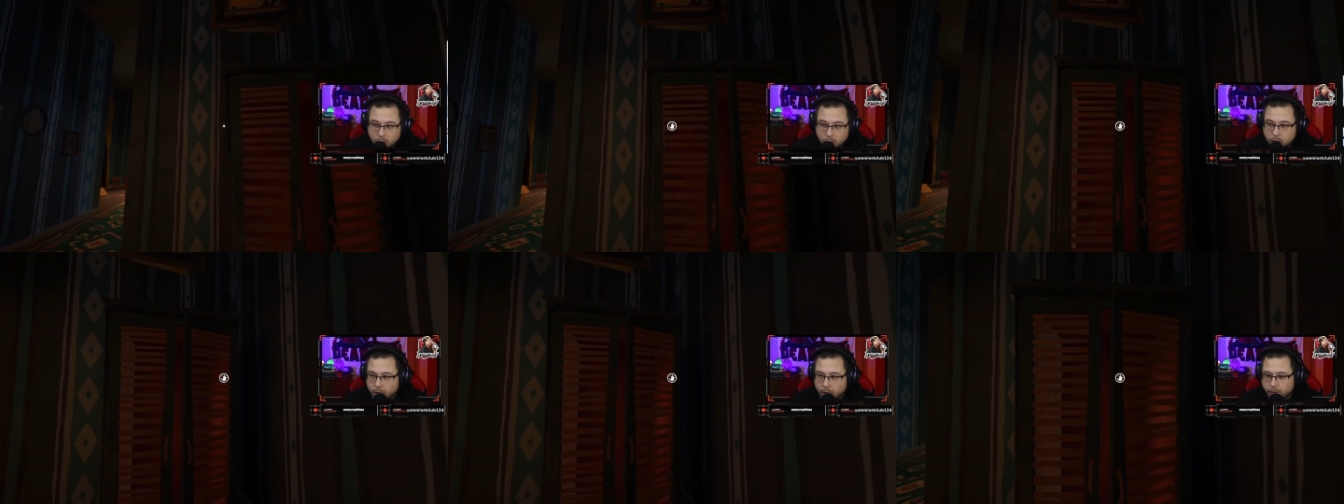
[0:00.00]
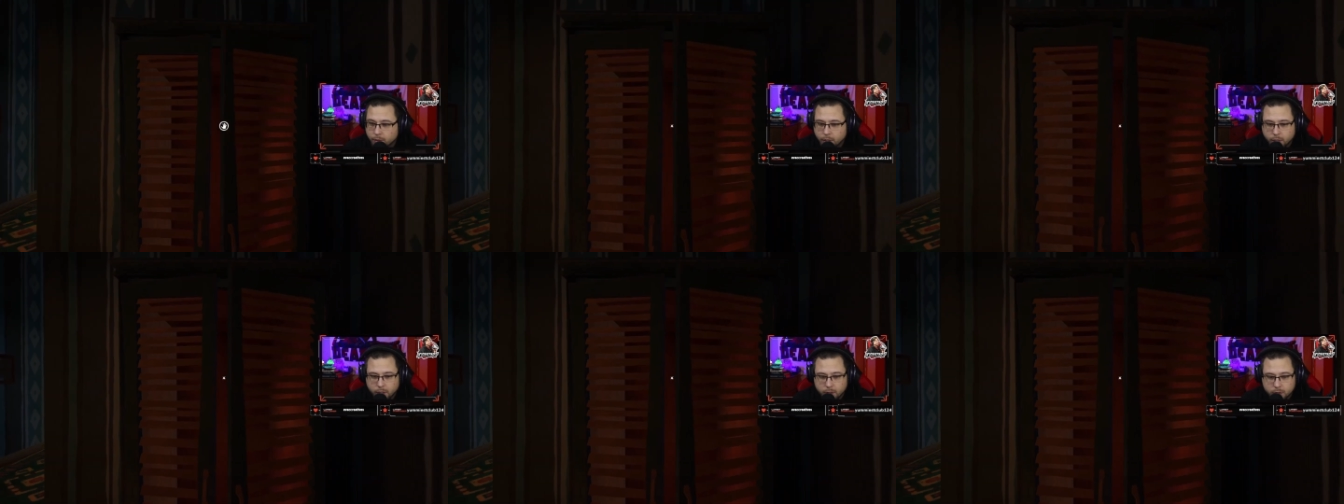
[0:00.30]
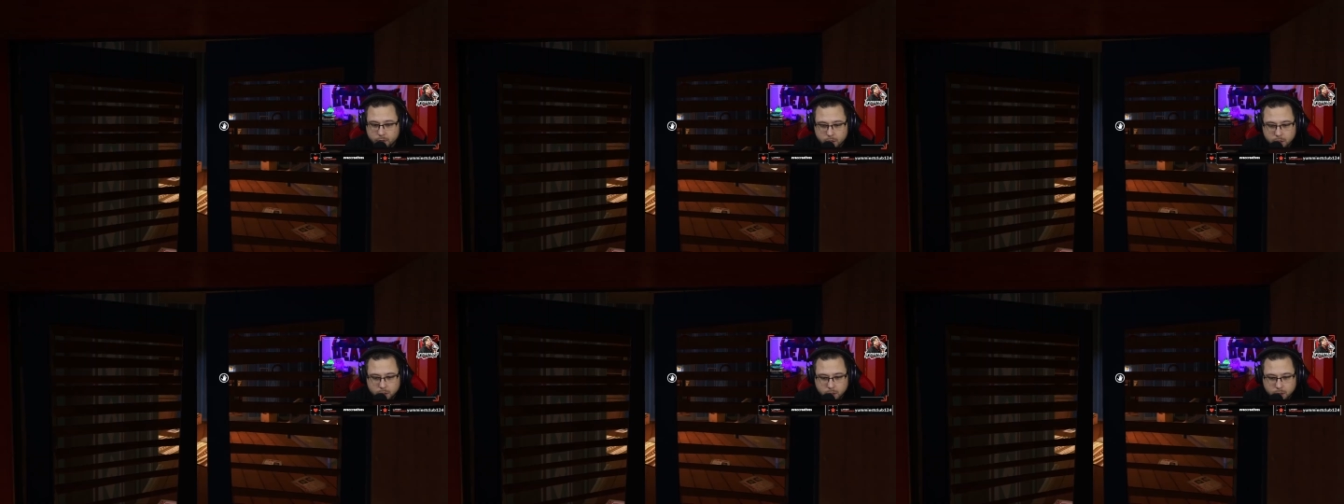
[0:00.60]
Yep, there he
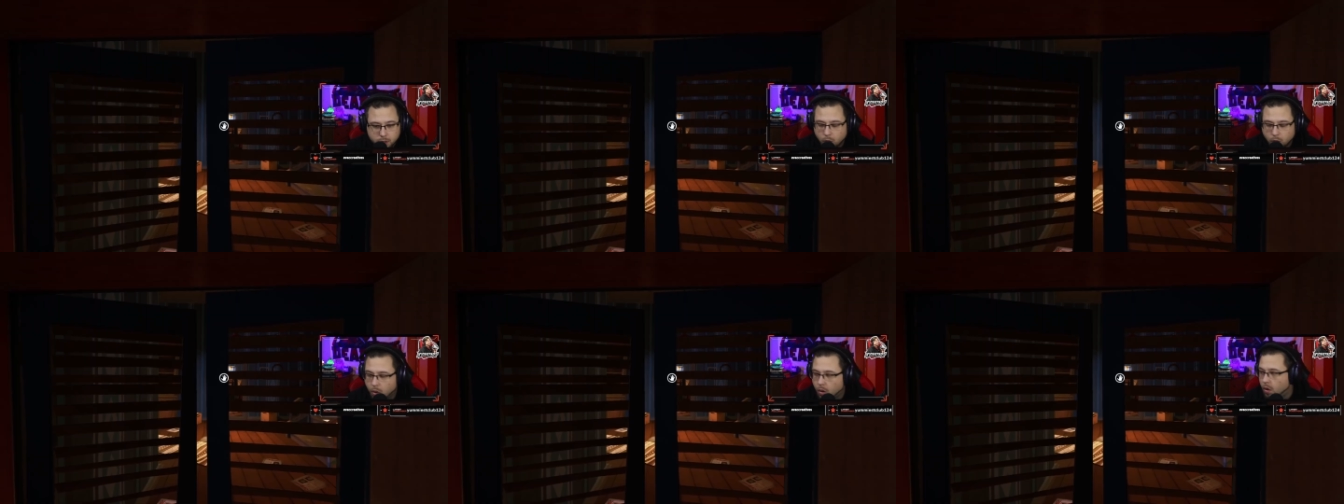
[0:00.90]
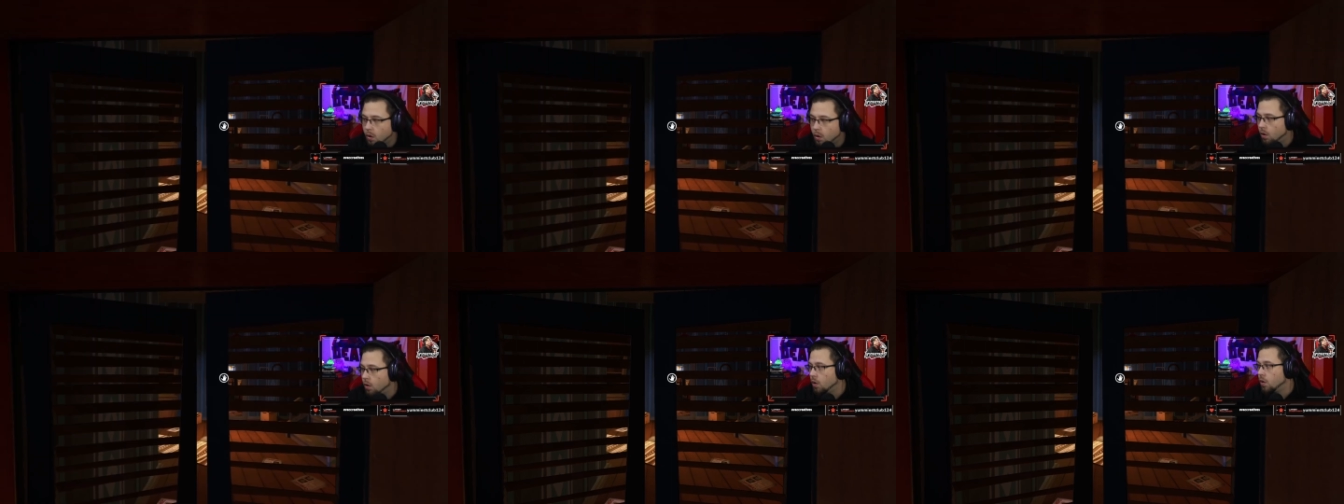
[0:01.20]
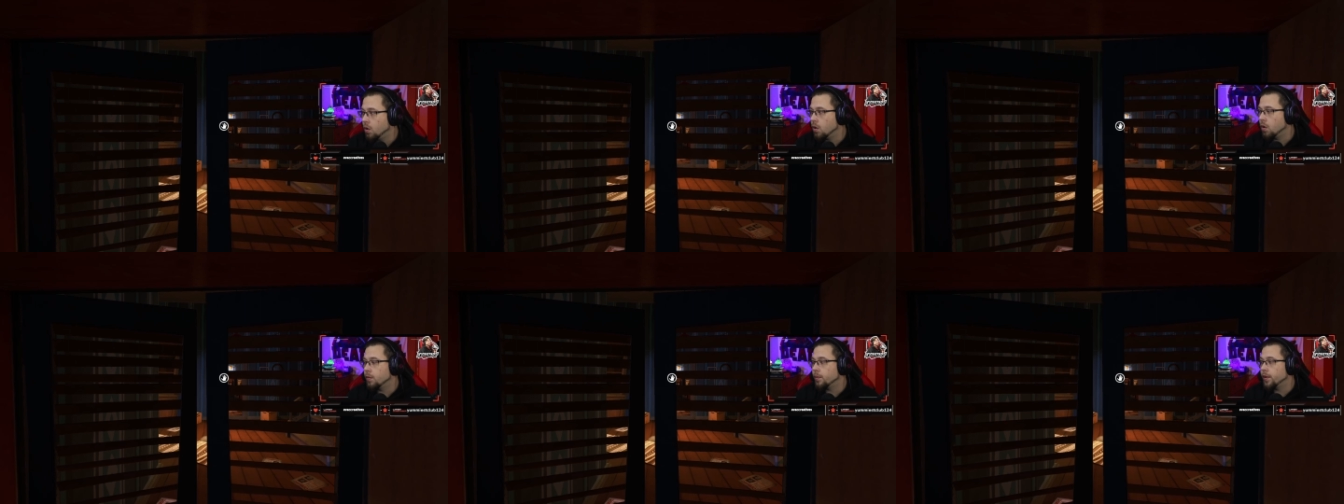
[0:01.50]
goes.
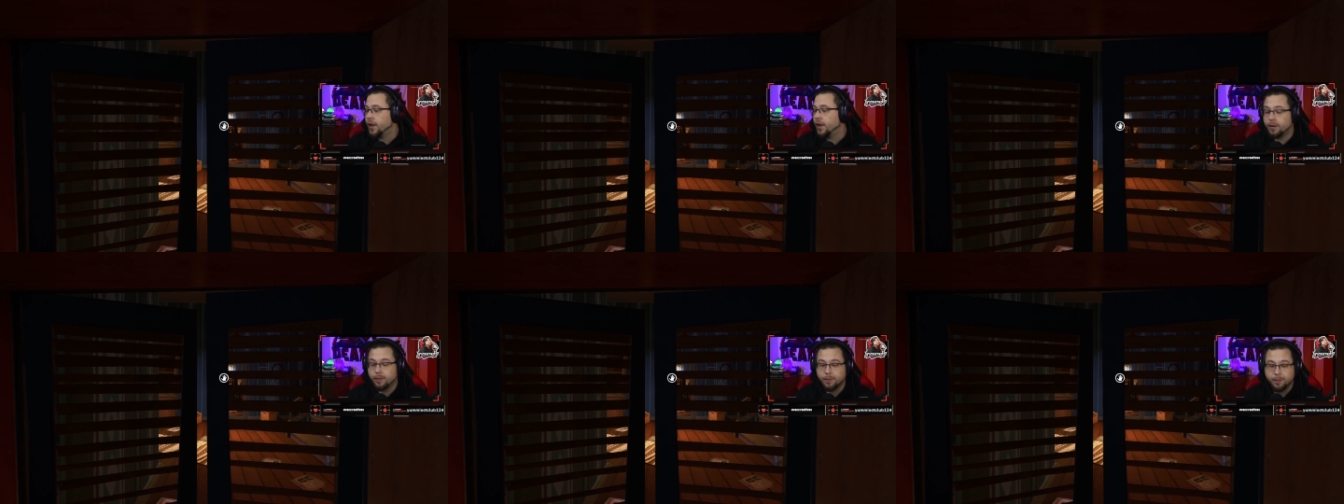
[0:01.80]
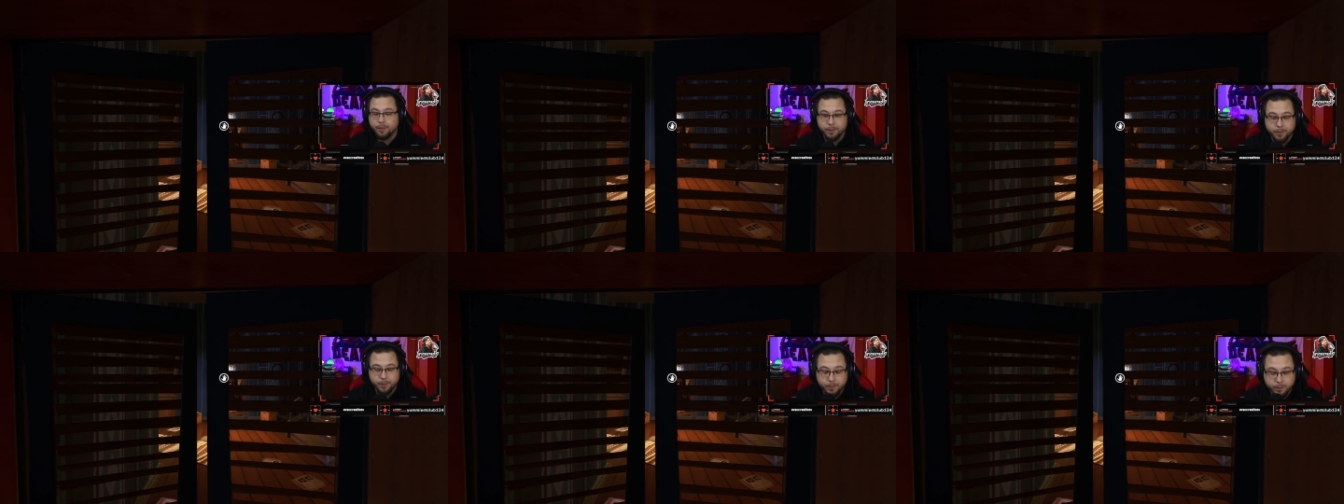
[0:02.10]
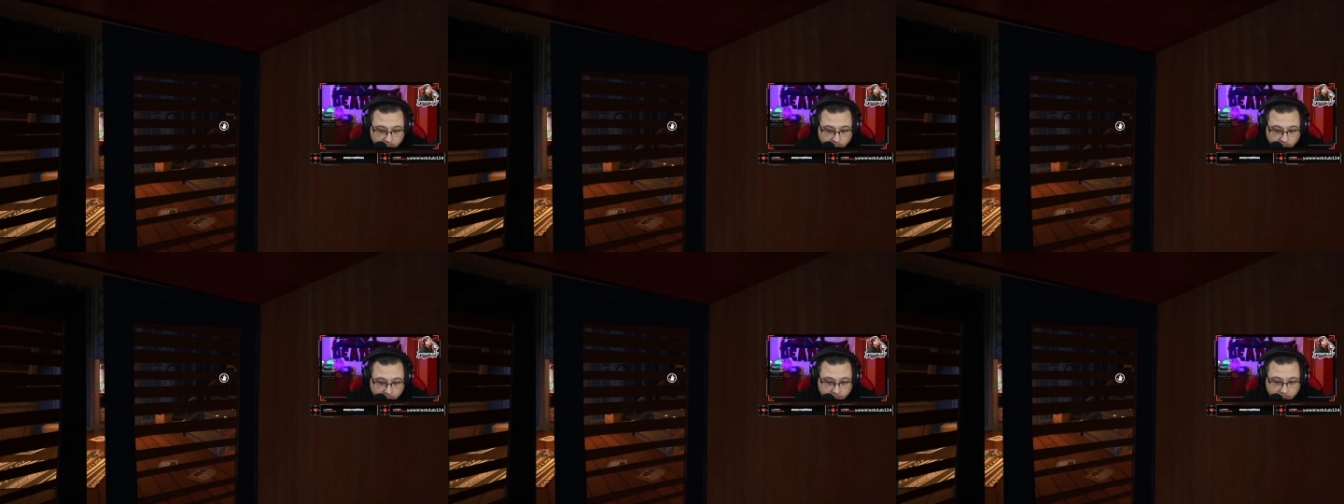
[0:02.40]
Oh, man.
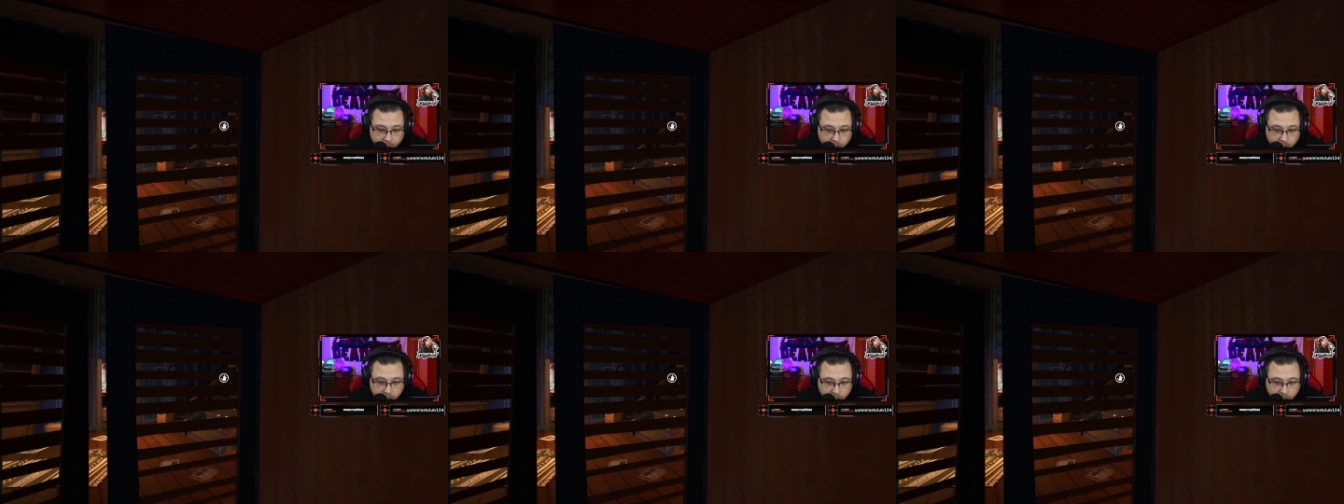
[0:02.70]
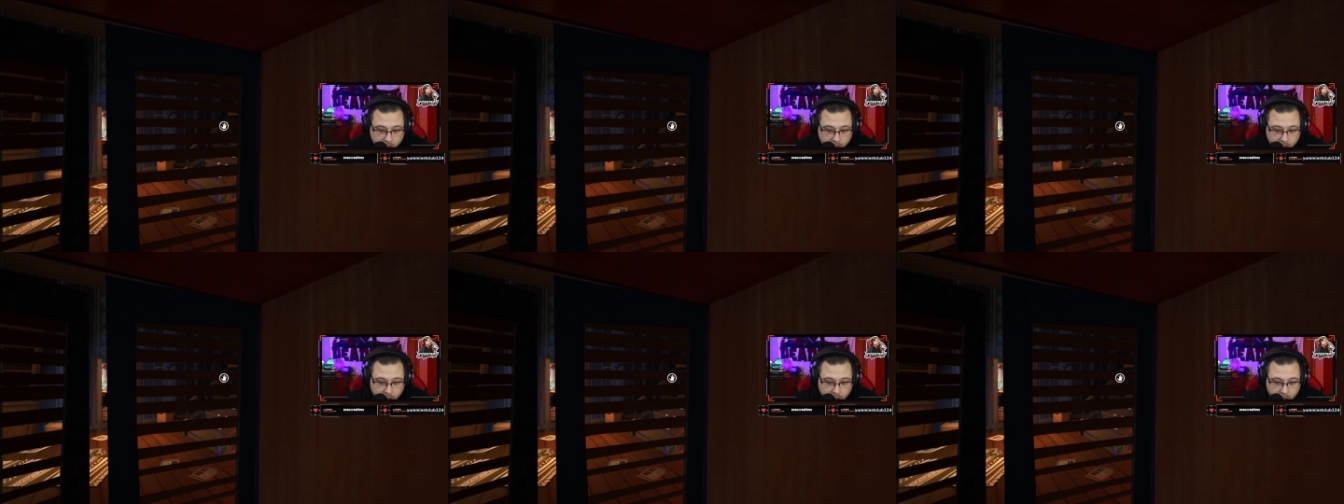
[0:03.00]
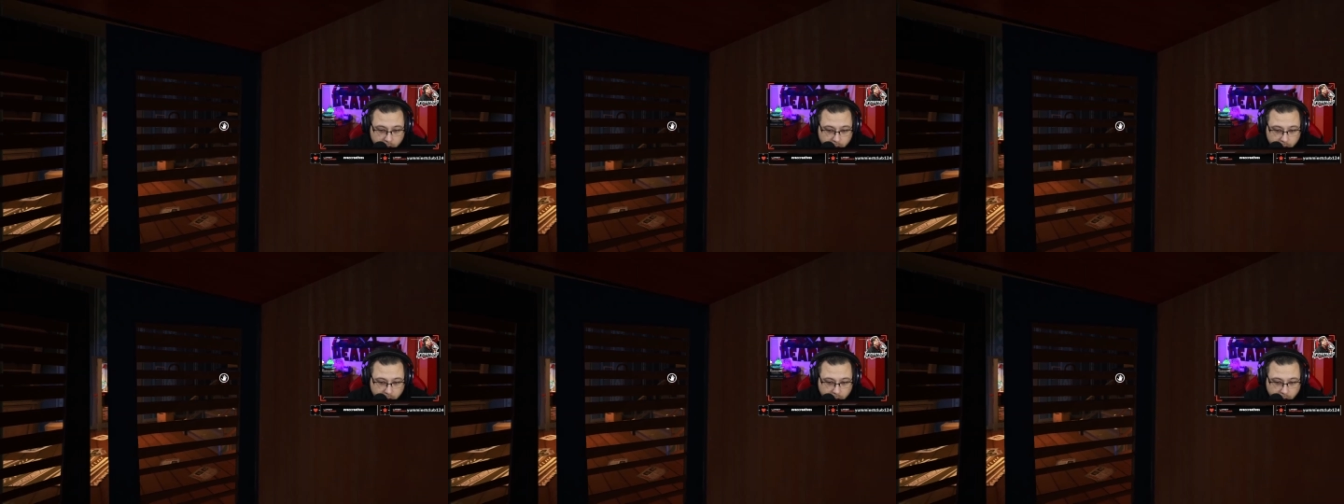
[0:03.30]
Come on.
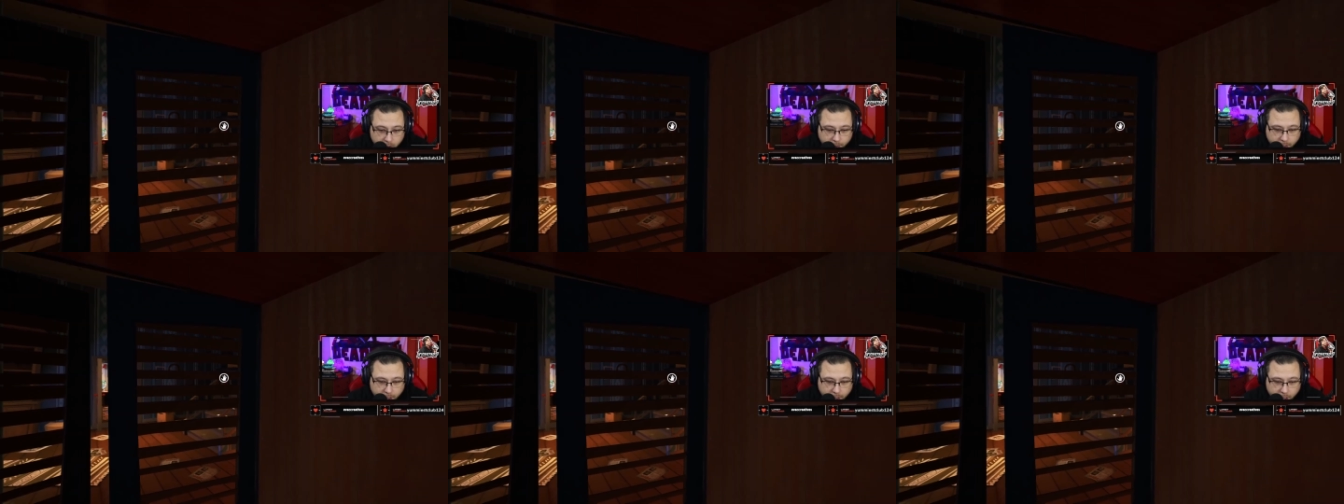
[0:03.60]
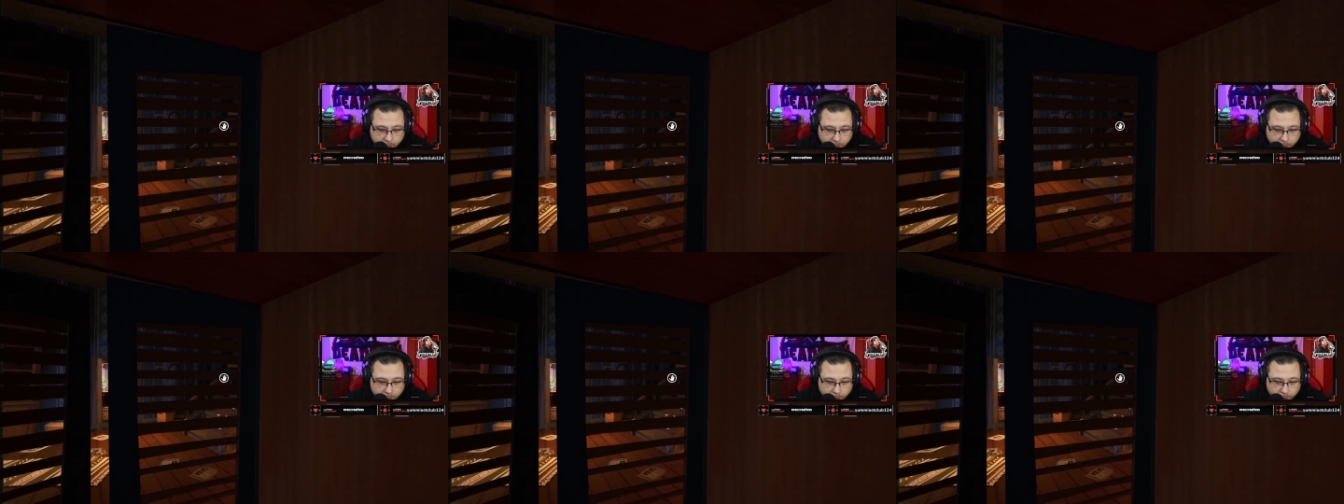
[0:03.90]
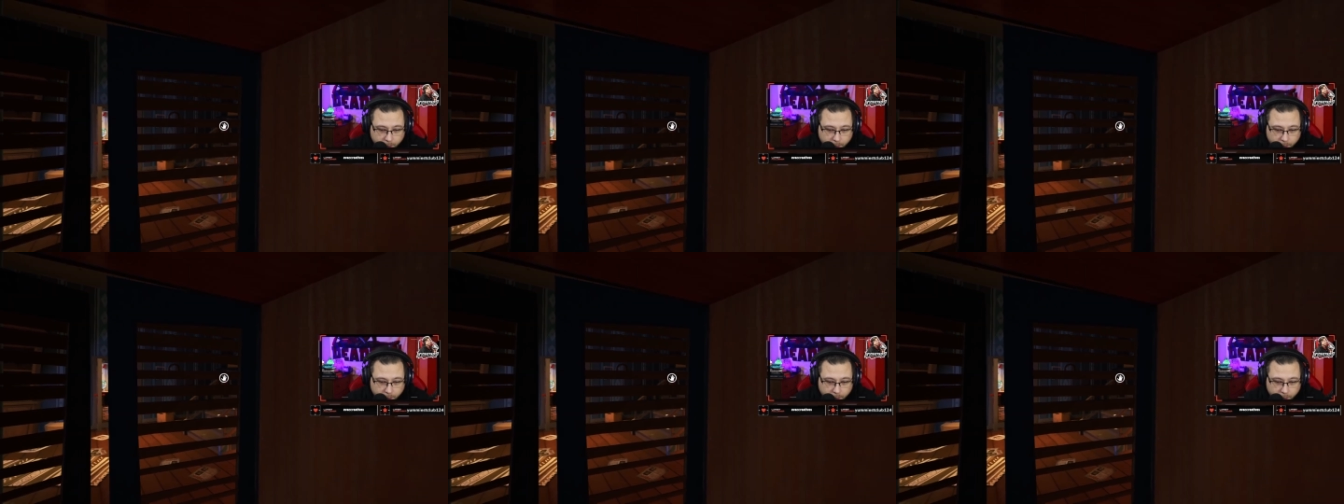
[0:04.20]
Come on out.